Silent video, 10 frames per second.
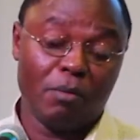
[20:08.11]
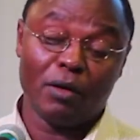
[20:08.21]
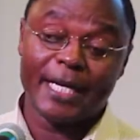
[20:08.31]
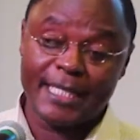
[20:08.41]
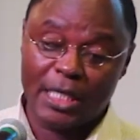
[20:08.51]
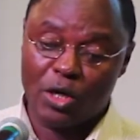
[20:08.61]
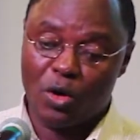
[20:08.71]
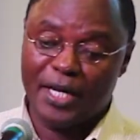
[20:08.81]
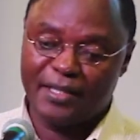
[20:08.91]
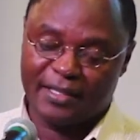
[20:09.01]

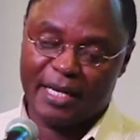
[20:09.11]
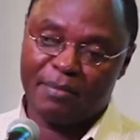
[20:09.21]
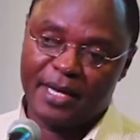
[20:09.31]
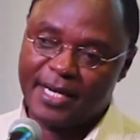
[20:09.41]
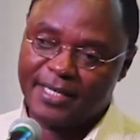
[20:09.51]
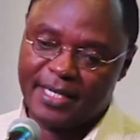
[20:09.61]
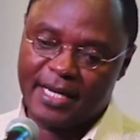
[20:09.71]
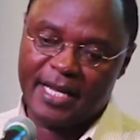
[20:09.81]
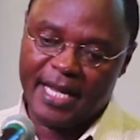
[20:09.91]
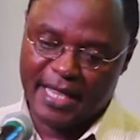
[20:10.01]
political
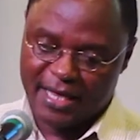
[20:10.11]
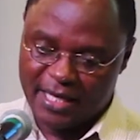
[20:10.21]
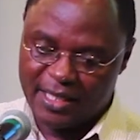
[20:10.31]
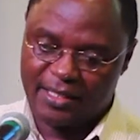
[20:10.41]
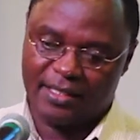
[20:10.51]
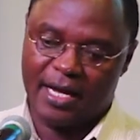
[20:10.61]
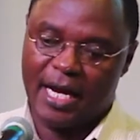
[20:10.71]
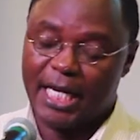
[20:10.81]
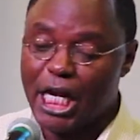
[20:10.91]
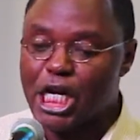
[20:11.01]
instability in this
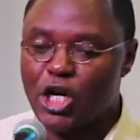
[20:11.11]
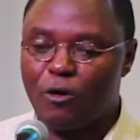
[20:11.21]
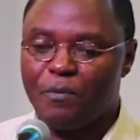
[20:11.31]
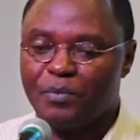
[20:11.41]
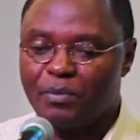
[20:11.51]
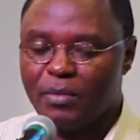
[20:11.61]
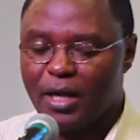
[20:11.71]
uh, kingdom.